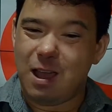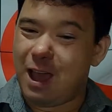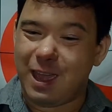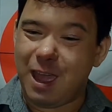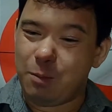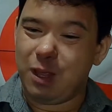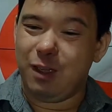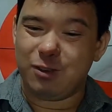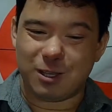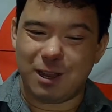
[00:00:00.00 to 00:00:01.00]
I can't
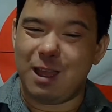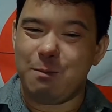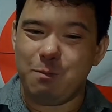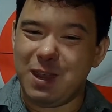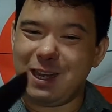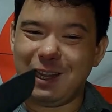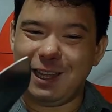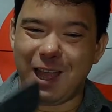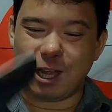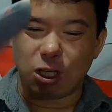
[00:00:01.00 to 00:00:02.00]
believe, just immediately
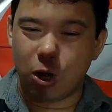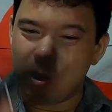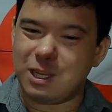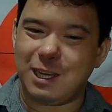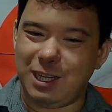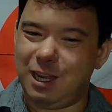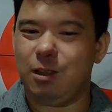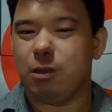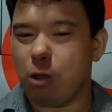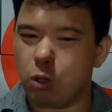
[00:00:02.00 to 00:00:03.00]
like turns
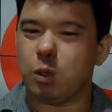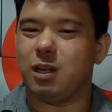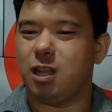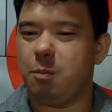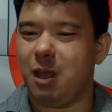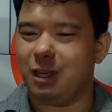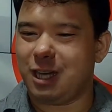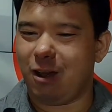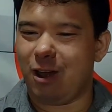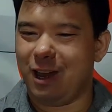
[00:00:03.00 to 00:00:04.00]
18, goes right to the
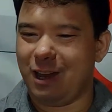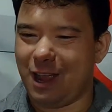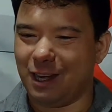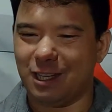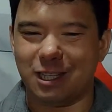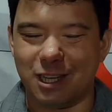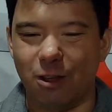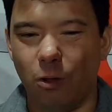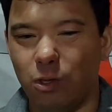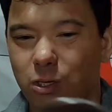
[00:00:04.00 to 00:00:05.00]
military, and he's
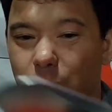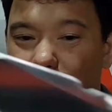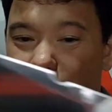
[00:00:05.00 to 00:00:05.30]
still doing